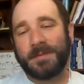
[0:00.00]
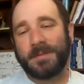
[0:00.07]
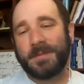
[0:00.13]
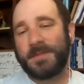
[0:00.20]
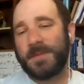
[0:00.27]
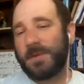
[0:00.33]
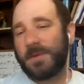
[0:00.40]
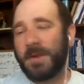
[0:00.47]

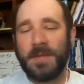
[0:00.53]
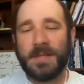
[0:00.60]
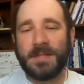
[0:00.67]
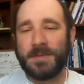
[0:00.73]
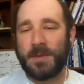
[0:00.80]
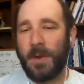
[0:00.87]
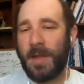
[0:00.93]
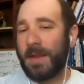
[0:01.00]
So you know
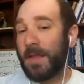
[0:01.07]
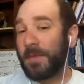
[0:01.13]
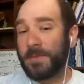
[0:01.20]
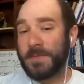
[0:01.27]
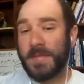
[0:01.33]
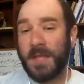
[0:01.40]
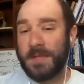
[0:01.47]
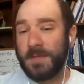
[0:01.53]
it's and, and
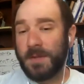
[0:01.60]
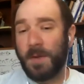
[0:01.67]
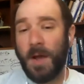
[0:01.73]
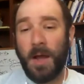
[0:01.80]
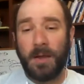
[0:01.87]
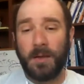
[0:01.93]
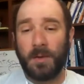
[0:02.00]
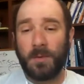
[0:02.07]
there was a case in
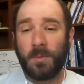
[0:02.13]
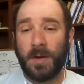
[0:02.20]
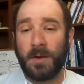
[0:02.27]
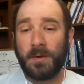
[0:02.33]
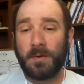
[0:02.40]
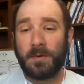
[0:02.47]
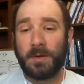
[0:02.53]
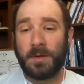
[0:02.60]
Ohio
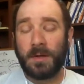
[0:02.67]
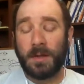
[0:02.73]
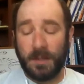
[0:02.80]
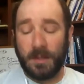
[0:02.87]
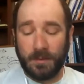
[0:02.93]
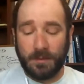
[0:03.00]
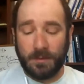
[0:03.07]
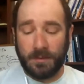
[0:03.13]
where
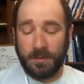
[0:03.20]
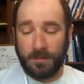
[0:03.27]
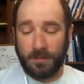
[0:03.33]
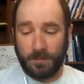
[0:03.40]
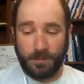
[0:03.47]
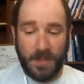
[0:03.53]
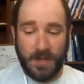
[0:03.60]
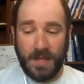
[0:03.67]

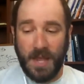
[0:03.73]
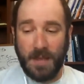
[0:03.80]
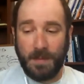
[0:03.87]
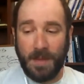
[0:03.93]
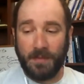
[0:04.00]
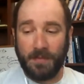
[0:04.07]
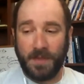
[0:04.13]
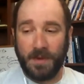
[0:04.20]
it
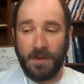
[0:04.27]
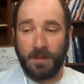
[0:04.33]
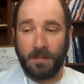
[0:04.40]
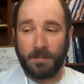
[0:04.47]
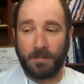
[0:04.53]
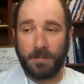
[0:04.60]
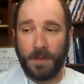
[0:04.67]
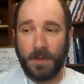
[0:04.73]
came out that
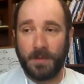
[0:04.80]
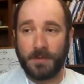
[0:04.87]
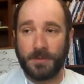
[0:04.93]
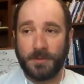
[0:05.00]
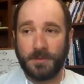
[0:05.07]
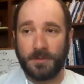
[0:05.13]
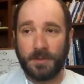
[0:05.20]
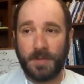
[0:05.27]
a, a
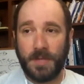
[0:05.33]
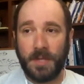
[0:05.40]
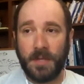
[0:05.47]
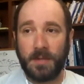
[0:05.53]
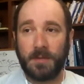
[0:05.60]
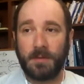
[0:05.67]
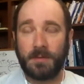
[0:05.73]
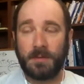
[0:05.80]

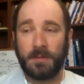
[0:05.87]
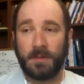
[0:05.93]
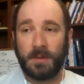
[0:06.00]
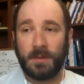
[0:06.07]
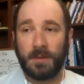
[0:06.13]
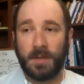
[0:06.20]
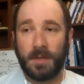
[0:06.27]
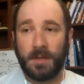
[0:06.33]
kid
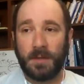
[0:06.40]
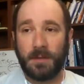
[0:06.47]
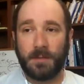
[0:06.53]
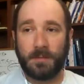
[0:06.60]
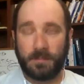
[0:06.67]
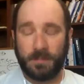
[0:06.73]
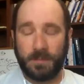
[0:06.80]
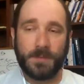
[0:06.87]
in
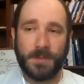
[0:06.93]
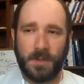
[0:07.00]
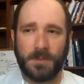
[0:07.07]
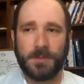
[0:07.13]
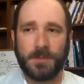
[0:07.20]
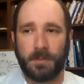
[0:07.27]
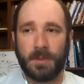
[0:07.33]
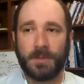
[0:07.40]
a it was
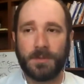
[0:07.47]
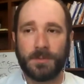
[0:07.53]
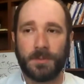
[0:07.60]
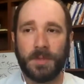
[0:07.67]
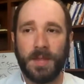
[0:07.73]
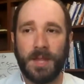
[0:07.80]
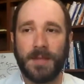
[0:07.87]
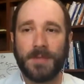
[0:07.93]
also a middle
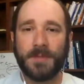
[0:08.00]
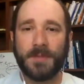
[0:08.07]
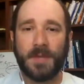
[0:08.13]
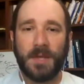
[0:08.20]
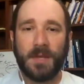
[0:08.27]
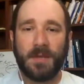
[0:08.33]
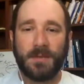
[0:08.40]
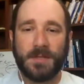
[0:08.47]
school class
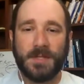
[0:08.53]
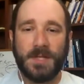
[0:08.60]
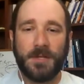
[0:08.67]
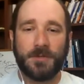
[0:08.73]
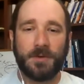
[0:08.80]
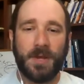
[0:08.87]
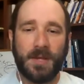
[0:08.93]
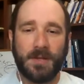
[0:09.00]
the
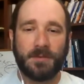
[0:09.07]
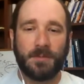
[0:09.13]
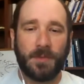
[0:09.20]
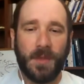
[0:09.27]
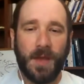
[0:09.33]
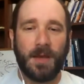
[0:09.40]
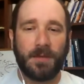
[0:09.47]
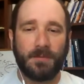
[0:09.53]
teacher had
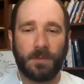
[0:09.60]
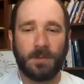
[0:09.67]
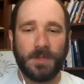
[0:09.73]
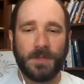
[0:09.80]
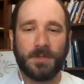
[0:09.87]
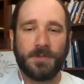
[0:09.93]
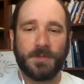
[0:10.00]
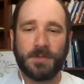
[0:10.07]
with a high
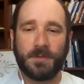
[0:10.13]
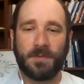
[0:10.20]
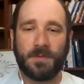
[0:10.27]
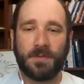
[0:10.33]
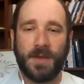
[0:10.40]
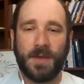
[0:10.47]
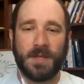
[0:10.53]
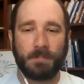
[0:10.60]
voltage
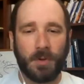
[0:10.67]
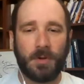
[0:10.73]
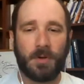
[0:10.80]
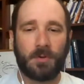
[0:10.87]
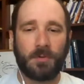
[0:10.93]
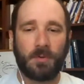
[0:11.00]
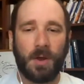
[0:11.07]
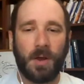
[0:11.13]
device had
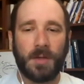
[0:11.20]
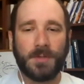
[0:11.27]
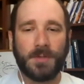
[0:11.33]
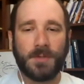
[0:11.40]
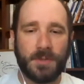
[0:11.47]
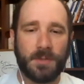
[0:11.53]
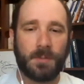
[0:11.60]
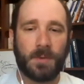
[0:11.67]
burned a
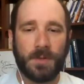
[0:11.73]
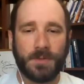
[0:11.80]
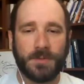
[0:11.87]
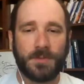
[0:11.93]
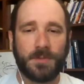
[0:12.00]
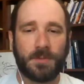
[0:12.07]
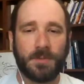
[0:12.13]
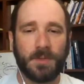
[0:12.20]
cross in one of the
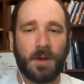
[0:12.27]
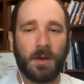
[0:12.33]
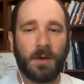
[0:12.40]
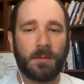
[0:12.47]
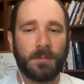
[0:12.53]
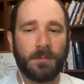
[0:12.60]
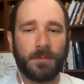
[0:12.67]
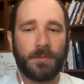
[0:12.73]
students'
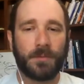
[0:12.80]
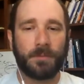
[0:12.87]
arms.